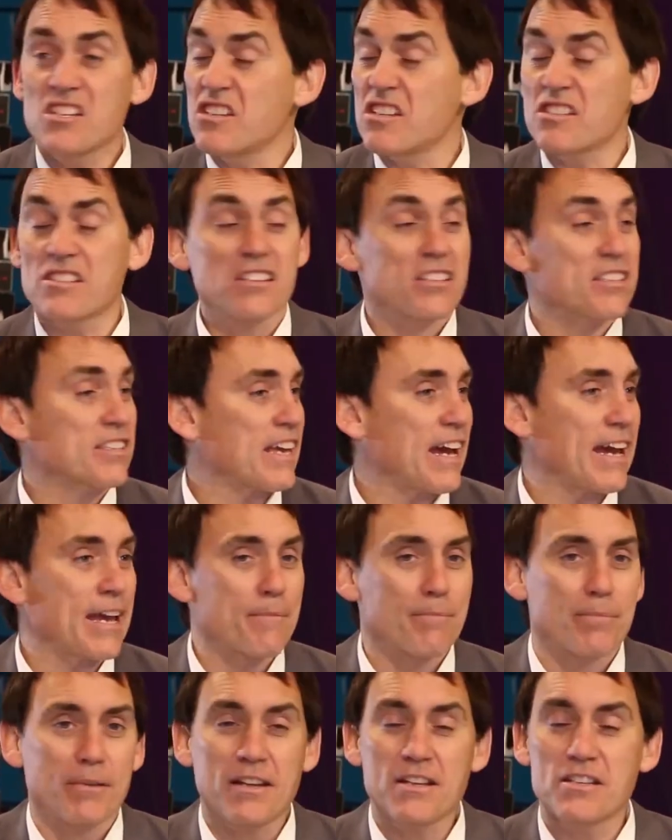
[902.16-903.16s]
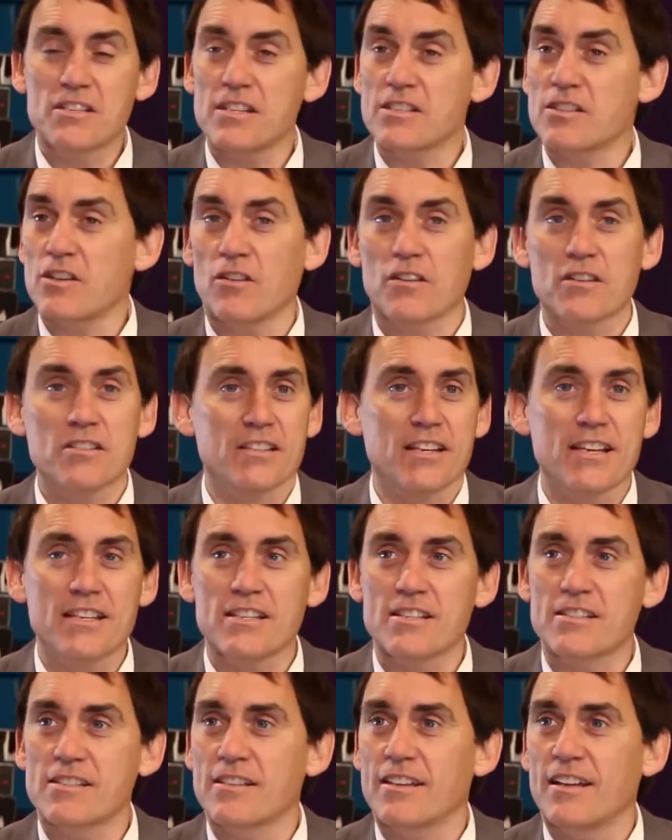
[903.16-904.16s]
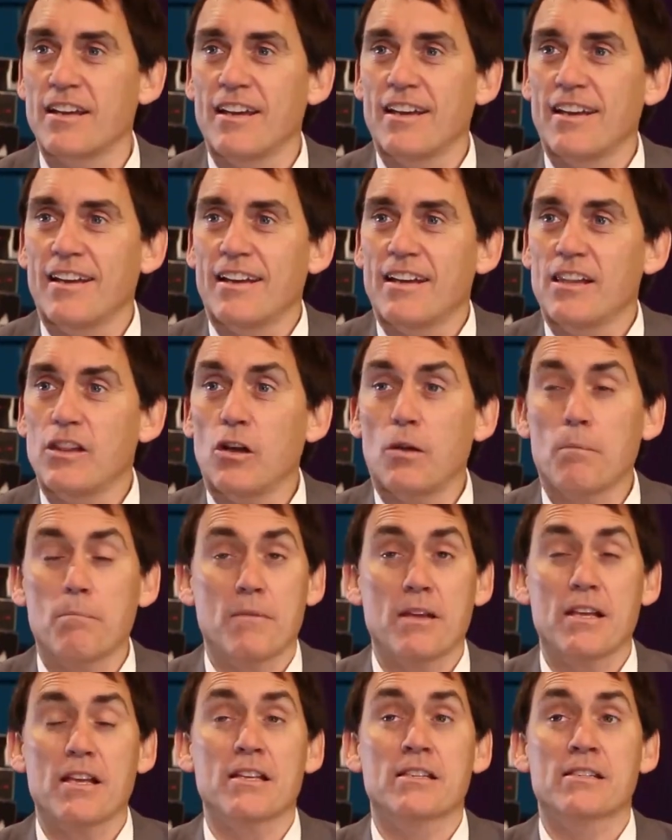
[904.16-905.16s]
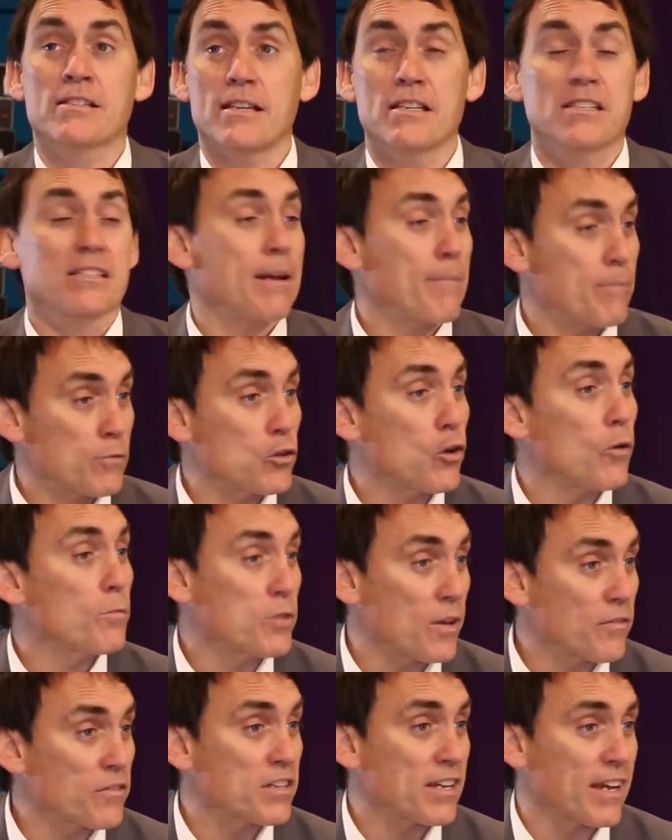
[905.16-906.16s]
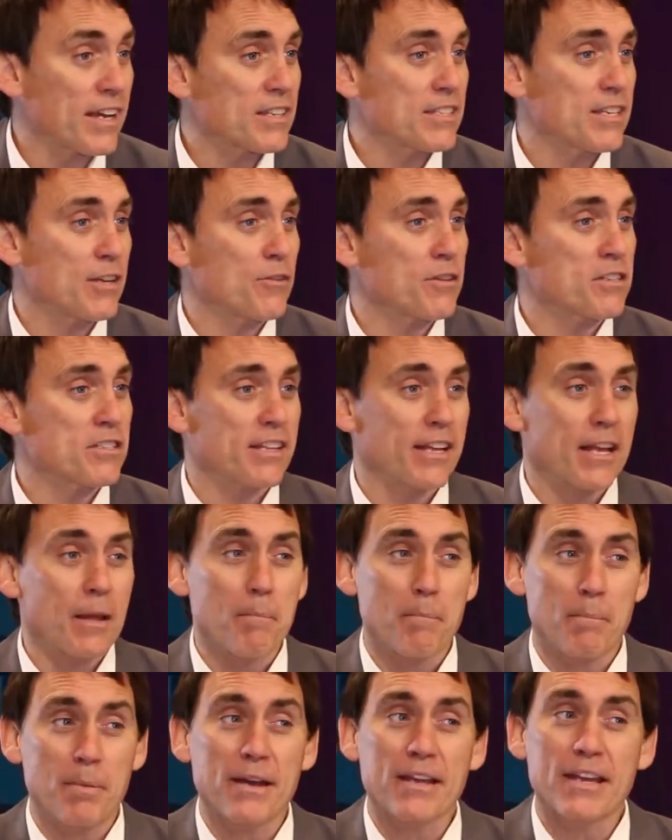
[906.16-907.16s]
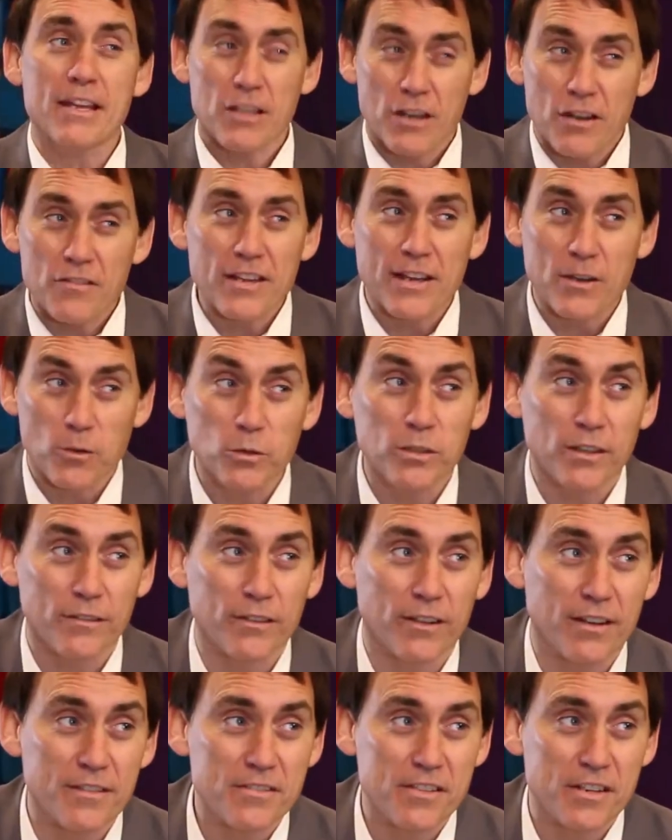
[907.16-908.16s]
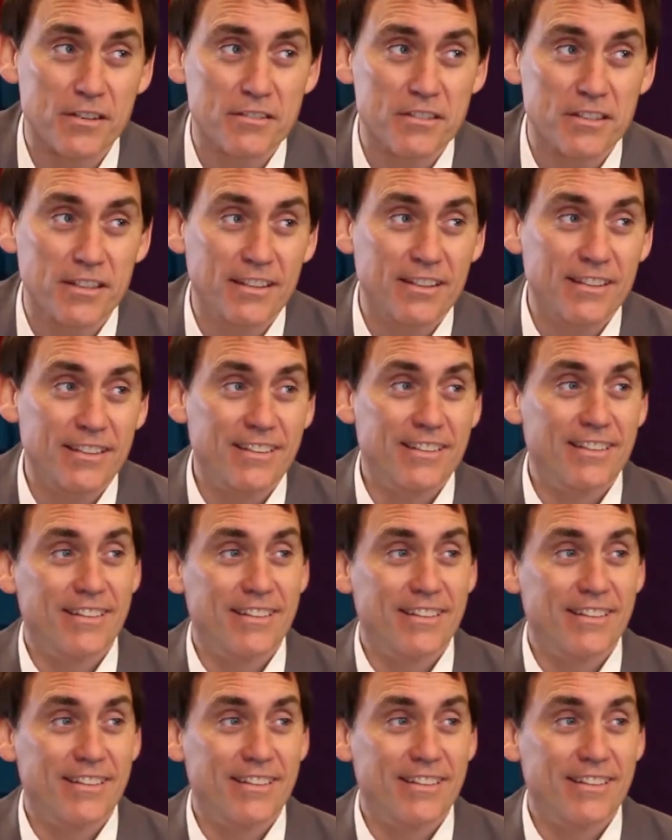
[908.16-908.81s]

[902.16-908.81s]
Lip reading: Just escape, and just honestly, just look. Some jobs you have to take seriously, but you don't have to take all of life seriously.